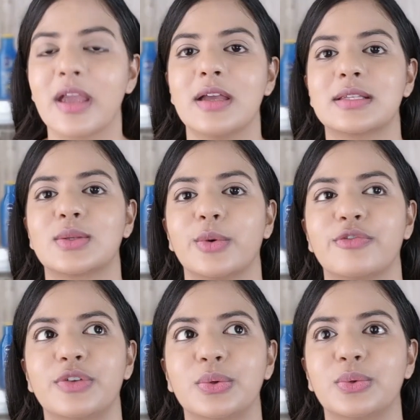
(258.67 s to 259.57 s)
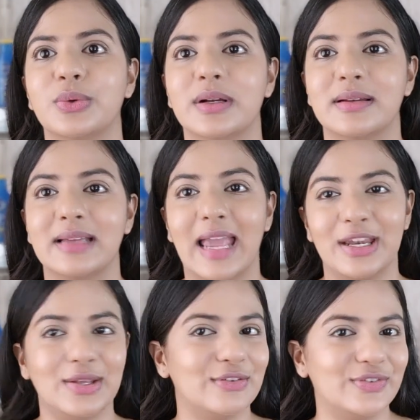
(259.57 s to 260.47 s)
So if you
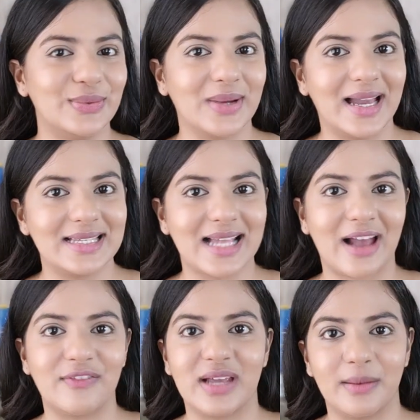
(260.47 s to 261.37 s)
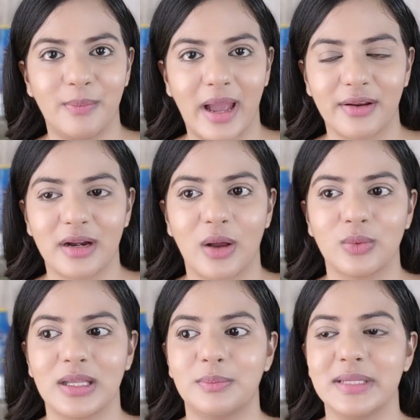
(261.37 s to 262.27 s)
any of you guys have that
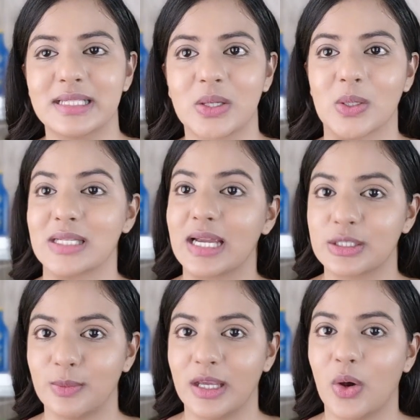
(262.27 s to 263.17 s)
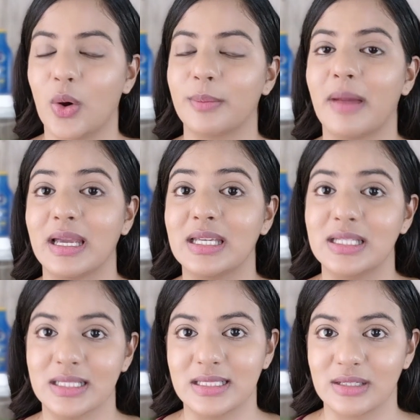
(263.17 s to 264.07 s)
background then please contact me on my
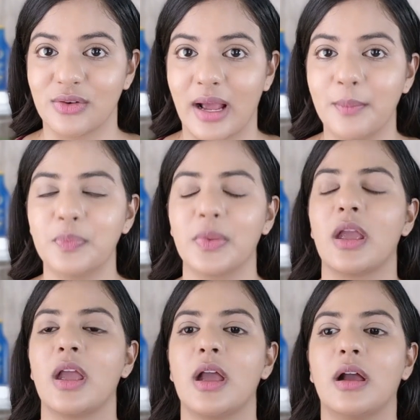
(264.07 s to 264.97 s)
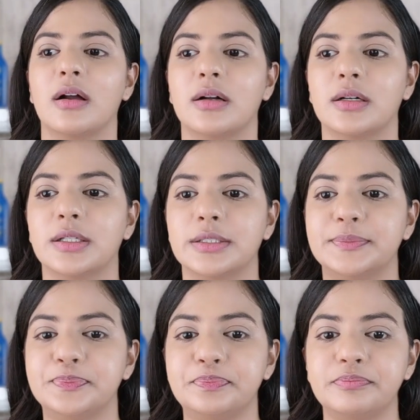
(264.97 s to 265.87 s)
Instagram.
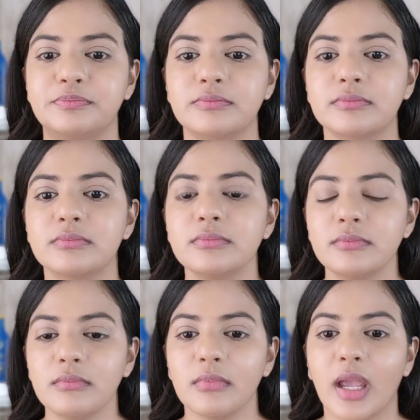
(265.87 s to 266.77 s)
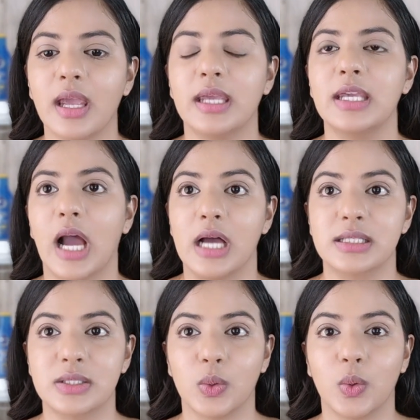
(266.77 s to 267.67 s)
Um, yeah
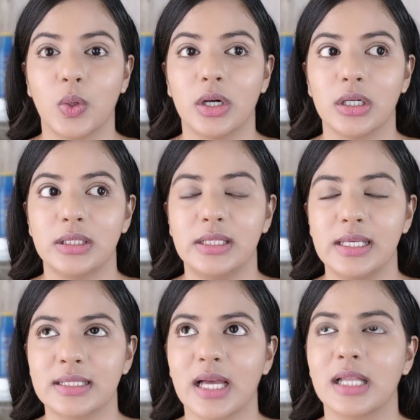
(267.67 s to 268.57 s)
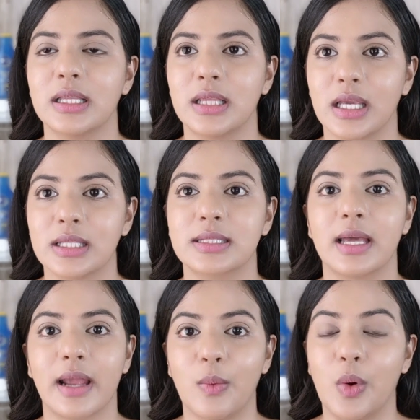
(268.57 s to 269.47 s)
so uh, these are the things
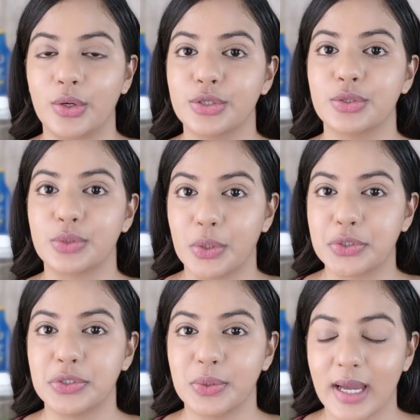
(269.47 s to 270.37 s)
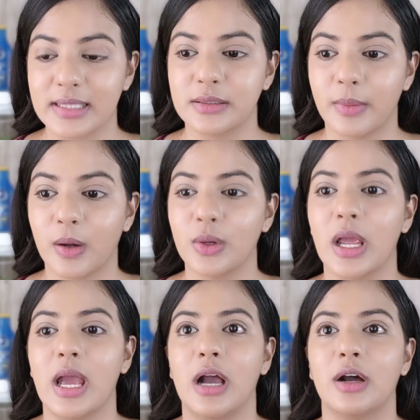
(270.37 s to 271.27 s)
that i wanted to talk to you guys about
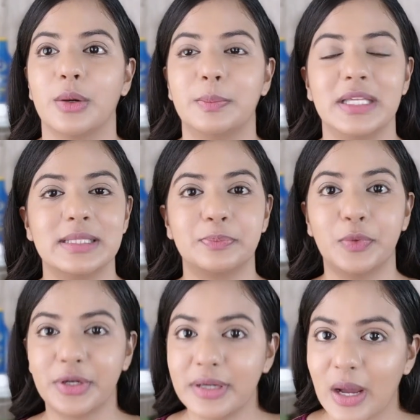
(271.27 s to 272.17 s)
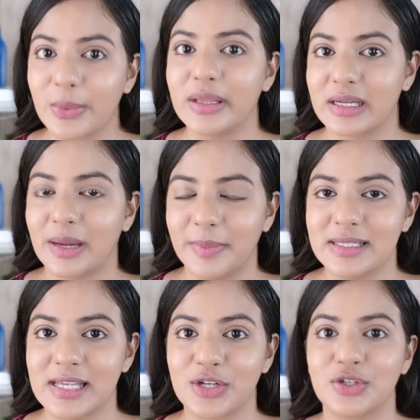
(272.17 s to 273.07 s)
uh, please put it down in the
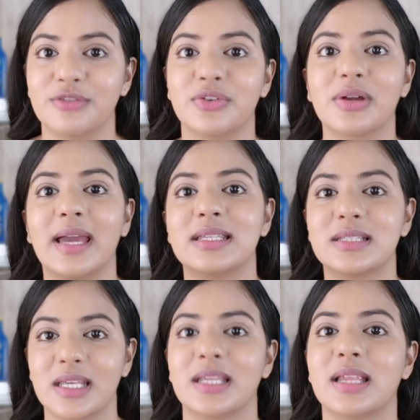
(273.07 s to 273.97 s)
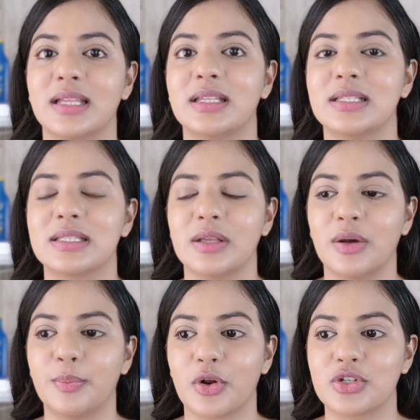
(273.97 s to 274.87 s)
comment section if you guys think that this
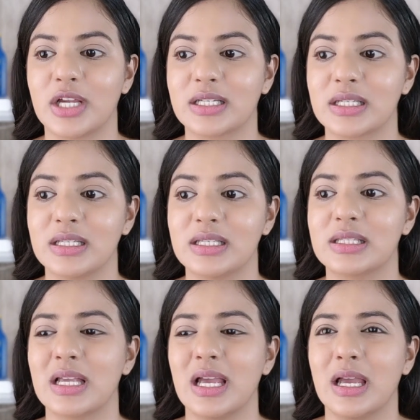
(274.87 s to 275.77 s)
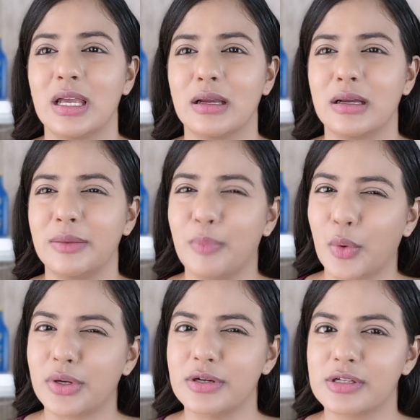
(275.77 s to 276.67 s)
uh, project is uh,
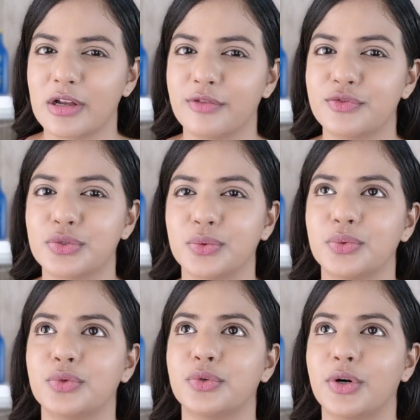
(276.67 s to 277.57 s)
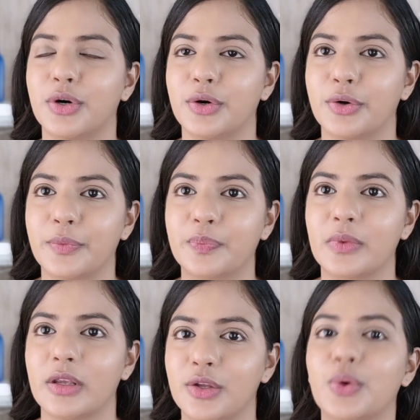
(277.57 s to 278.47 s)
important enough to uh,
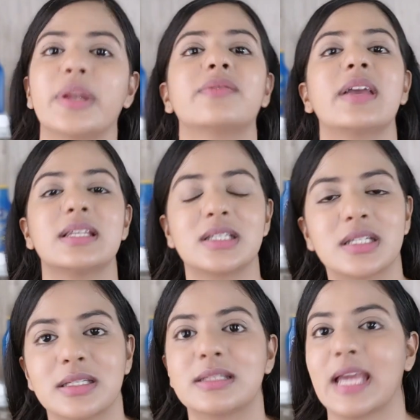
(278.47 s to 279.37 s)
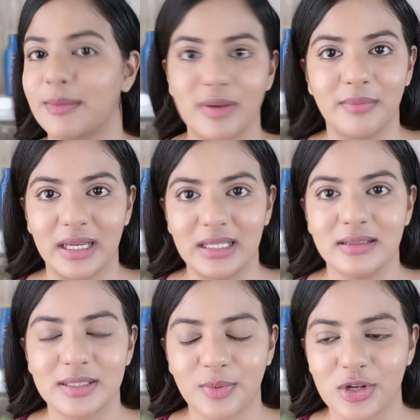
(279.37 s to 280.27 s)
you know invest time and money in
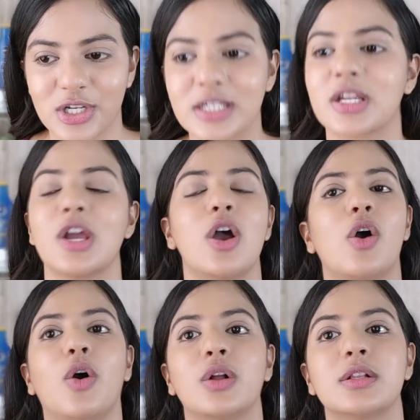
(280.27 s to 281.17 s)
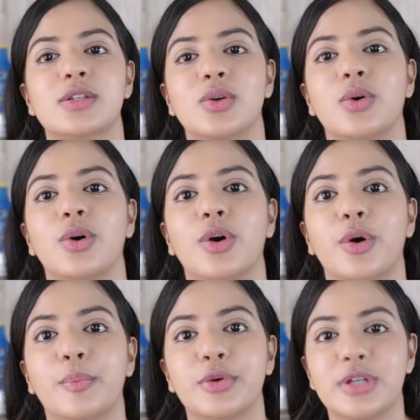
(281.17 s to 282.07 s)
this project also
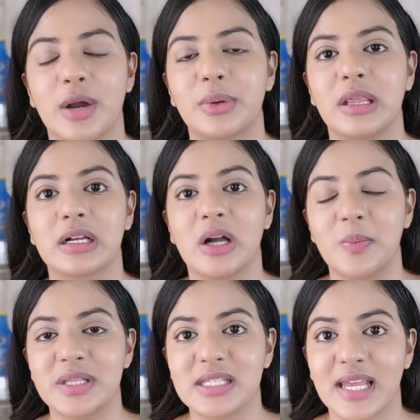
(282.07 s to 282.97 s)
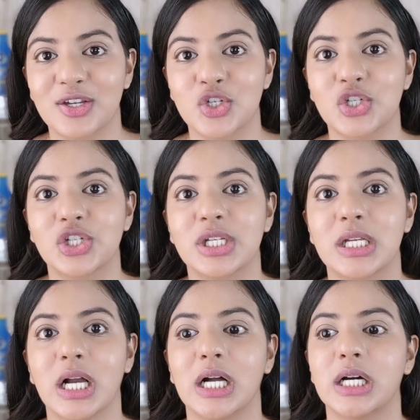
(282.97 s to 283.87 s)
uh, put down in the comment
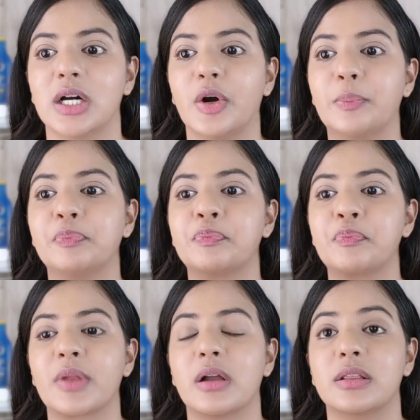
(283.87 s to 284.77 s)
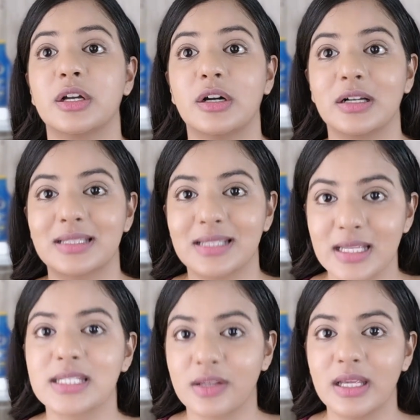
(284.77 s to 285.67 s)
section uh, the
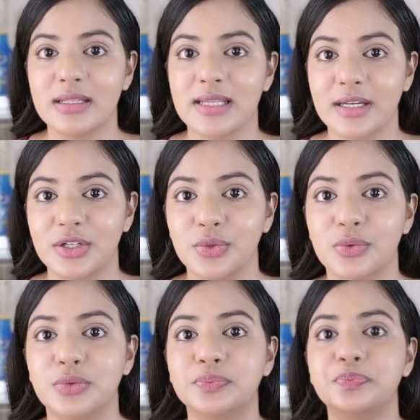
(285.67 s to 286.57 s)
sunscreens that you